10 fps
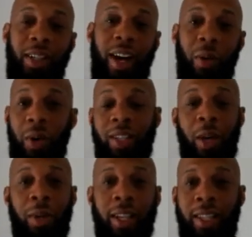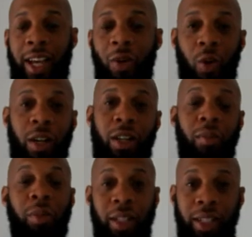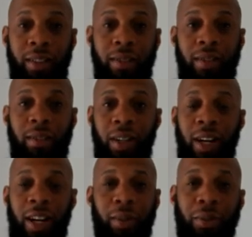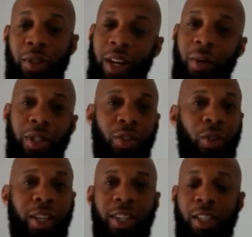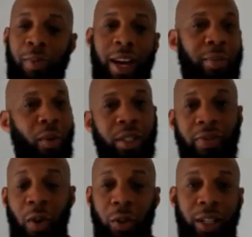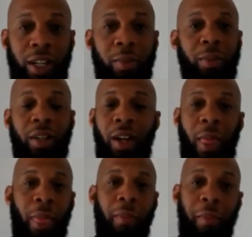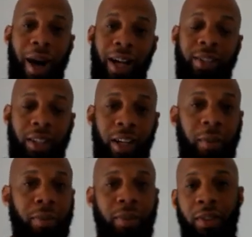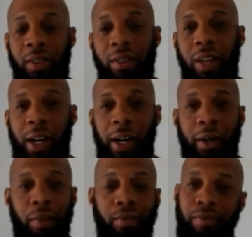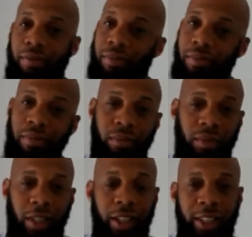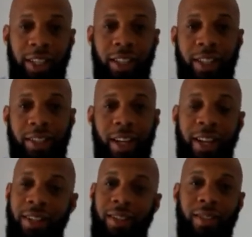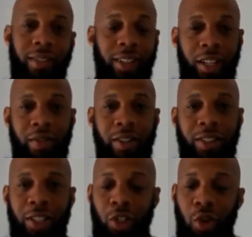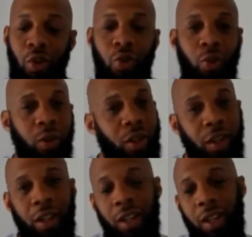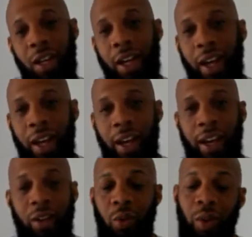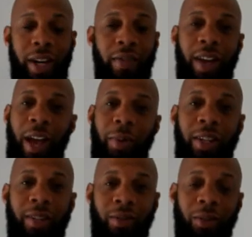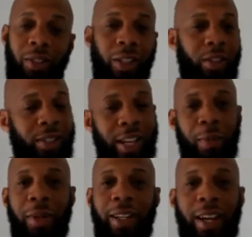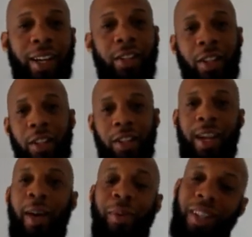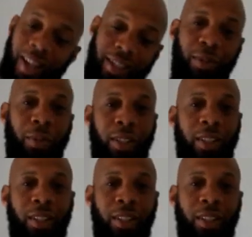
I was able to get that order complete. So now we're just going to get these bad boys folded up, boxed up, and get these things delivered to the school. And we'll have a happy, you know, that'll be yet another happy customer